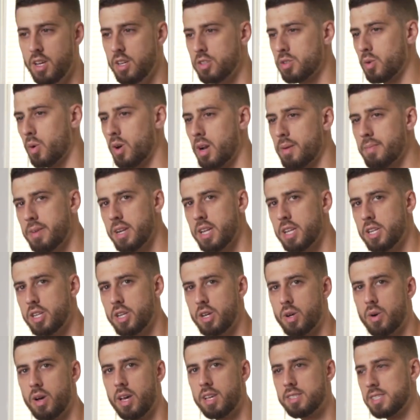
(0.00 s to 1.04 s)
So what I'm gonna
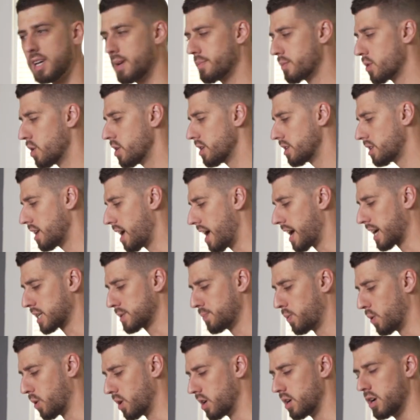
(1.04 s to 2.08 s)
do is I'm going to
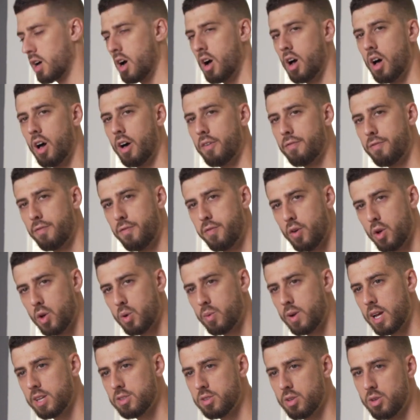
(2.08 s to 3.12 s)
export full
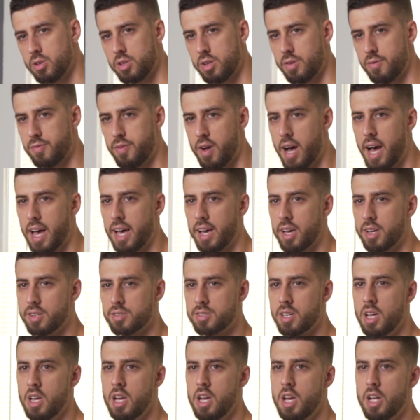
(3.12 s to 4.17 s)
resolution
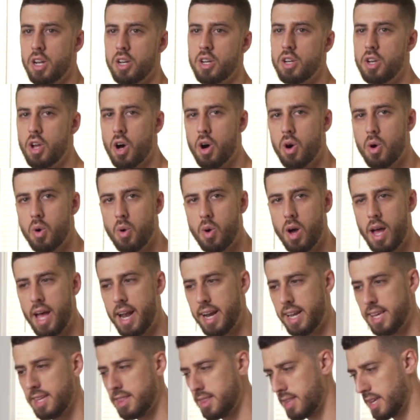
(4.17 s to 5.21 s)
files, no
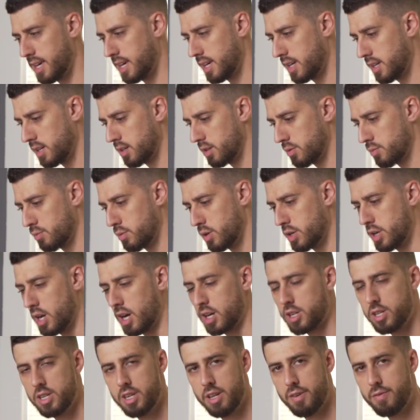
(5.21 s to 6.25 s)
anything
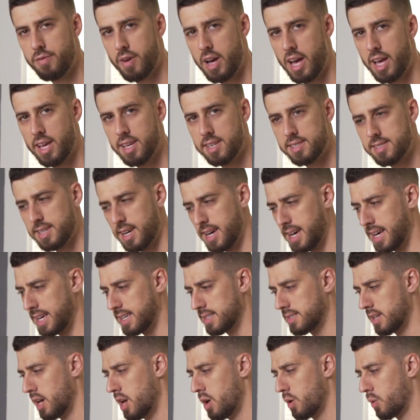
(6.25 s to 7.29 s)
reduction in file
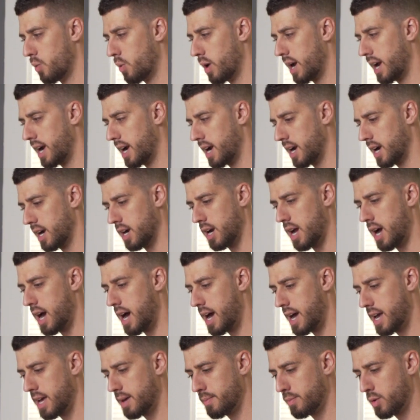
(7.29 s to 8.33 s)
size, where
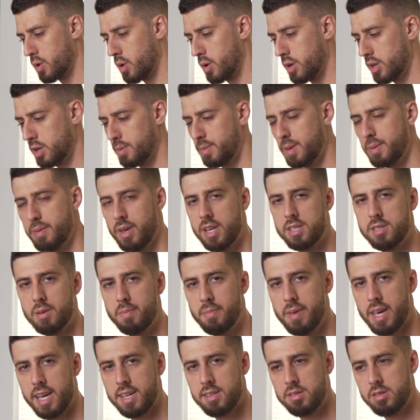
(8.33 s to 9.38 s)
I am going to be, it's a
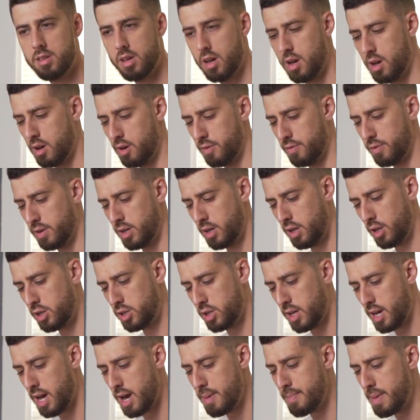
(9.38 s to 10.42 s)
mix of
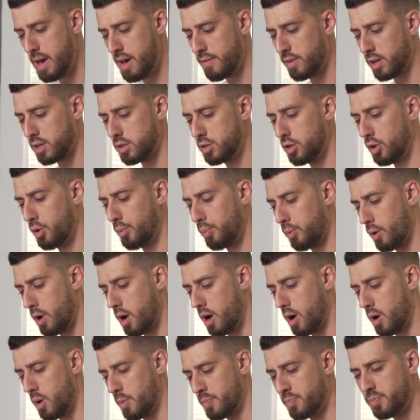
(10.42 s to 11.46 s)
DJI Mavic 2
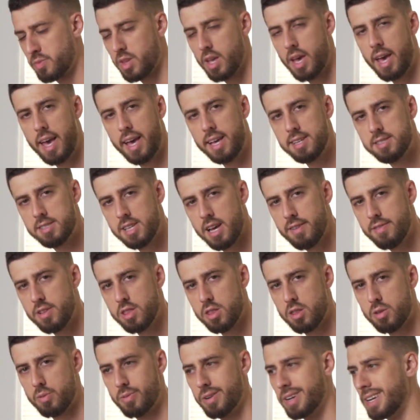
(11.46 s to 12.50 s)
Pro, A7
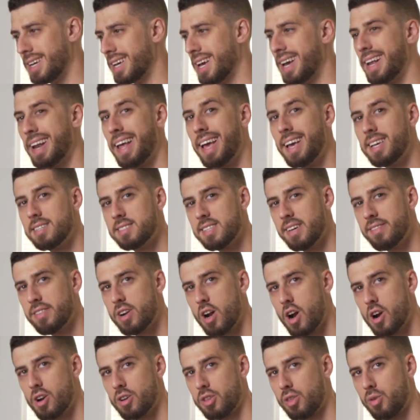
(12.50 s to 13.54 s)
III, and
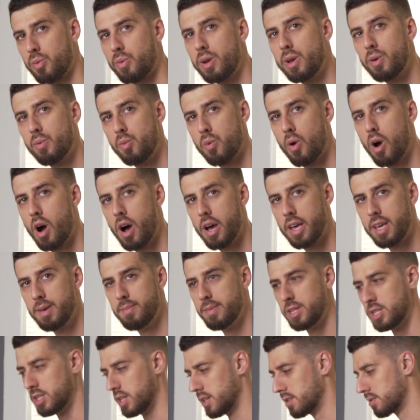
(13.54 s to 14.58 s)
A7 R3 raw
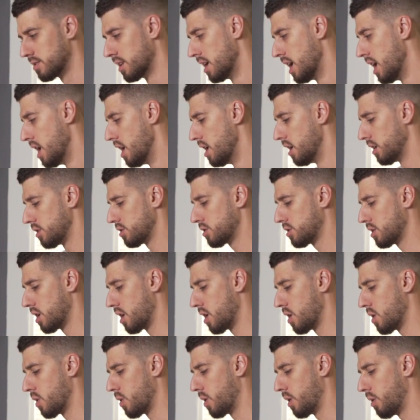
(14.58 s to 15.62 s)
images.
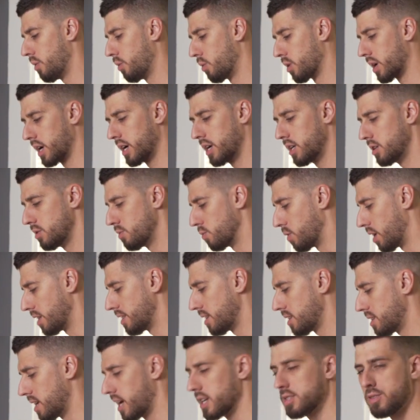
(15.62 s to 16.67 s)
So we're gonna run
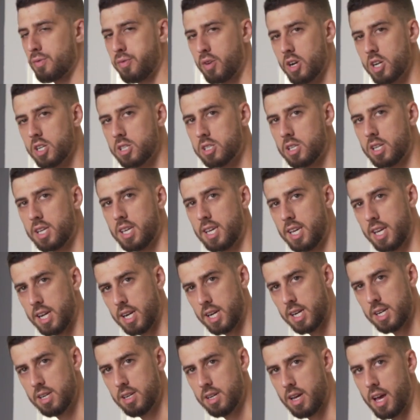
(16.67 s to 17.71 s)
the test first
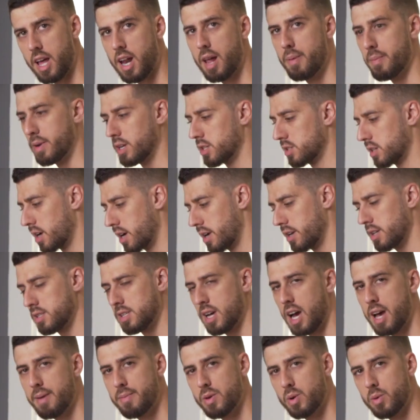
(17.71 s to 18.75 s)
here, and I'm gonna start a
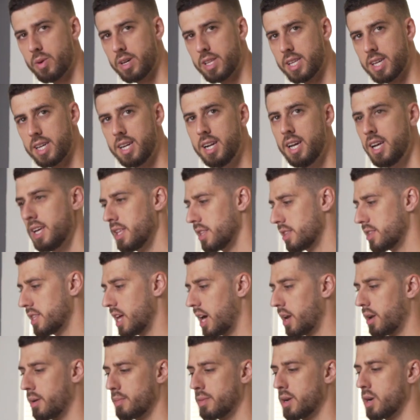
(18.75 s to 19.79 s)
timer with it.
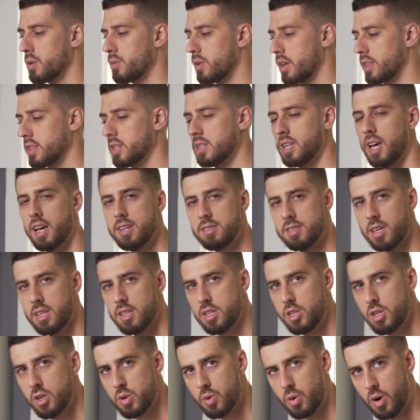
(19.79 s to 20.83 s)
Then I'm gonna run the test on
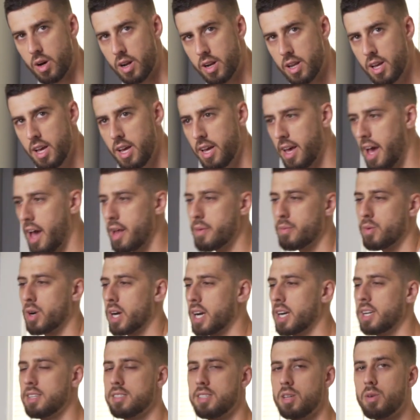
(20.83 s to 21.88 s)
the new one, and
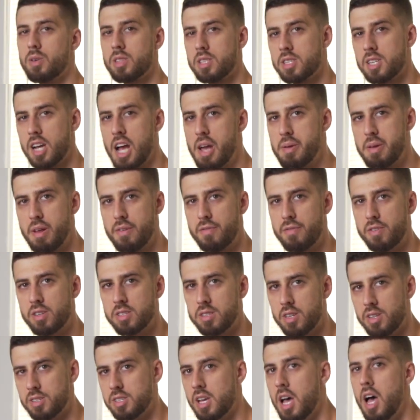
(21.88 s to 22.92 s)
we're gonna see what the time
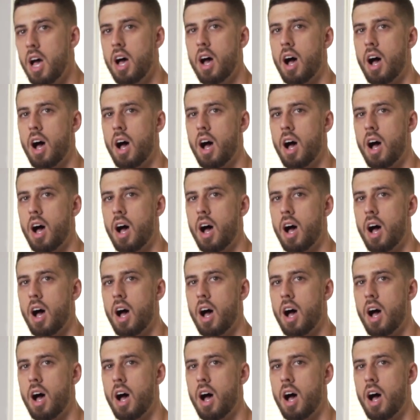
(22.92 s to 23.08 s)
difference is.